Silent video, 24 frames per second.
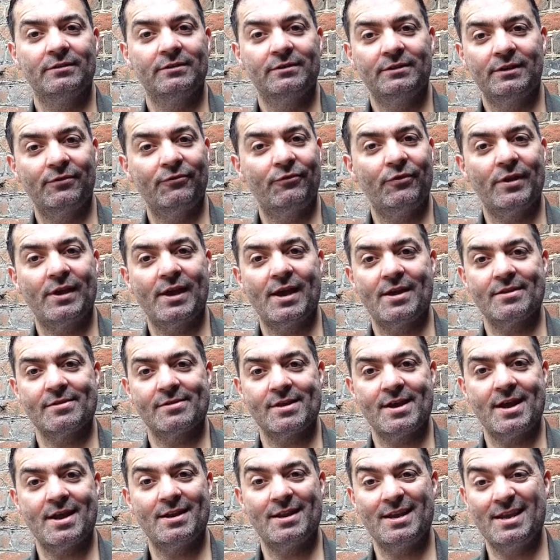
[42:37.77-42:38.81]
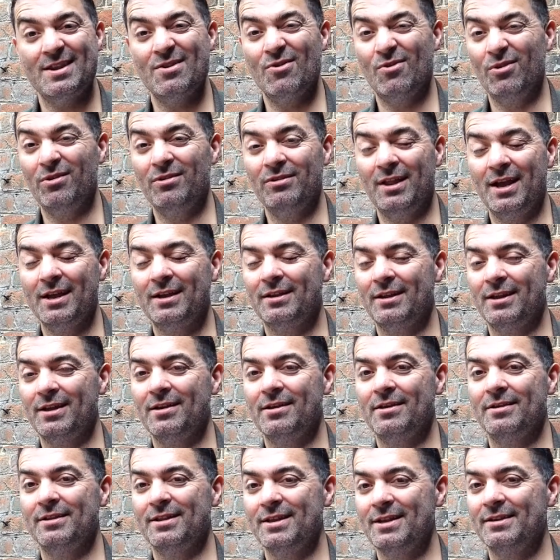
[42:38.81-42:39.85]
don't forget that in all
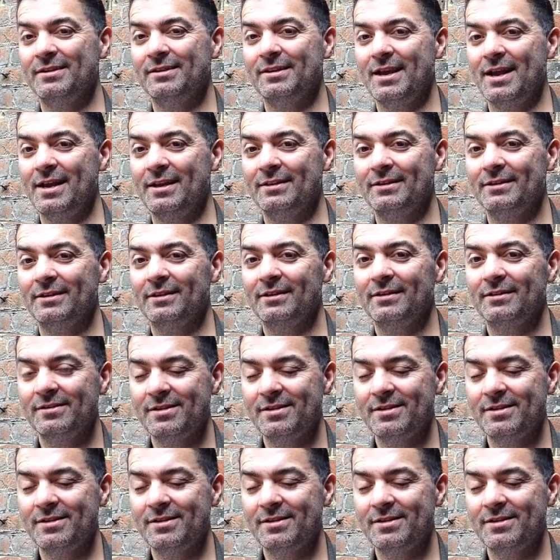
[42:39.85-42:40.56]
likelihood these days,